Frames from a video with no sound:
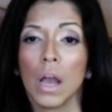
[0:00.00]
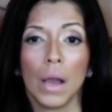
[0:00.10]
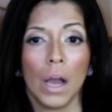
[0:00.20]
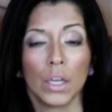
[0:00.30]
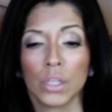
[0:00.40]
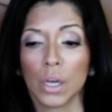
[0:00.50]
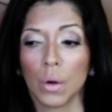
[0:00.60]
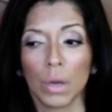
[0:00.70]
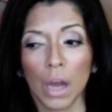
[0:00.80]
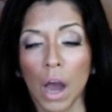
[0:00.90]
Uh, you
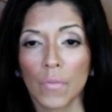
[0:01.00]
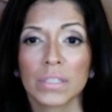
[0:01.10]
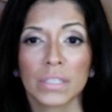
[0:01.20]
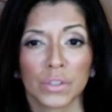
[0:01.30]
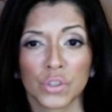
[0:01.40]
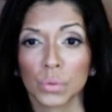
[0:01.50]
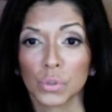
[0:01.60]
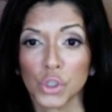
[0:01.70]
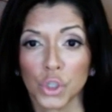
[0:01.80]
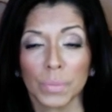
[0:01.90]
know, obviously there's no
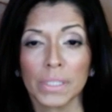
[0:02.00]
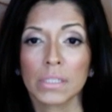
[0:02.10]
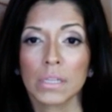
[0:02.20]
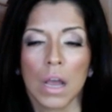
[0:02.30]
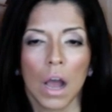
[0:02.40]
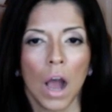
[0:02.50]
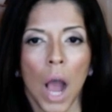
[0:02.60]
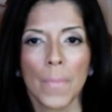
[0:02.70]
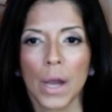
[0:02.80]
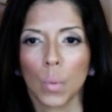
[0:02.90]
discernment. Uh,
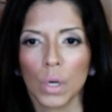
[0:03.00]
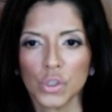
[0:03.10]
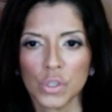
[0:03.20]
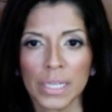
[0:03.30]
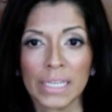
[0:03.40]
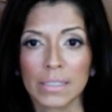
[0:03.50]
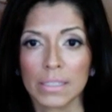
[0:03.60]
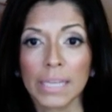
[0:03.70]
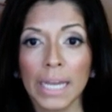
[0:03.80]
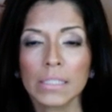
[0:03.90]
I'm not questioning his
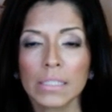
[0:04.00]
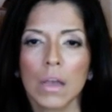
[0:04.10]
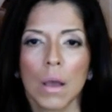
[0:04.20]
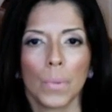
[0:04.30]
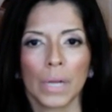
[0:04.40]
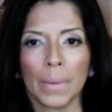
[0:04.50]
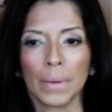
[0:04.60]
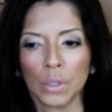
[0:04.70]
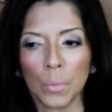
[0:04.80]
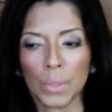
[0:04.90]
intent, but I,
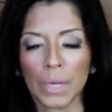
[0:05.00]
you know, but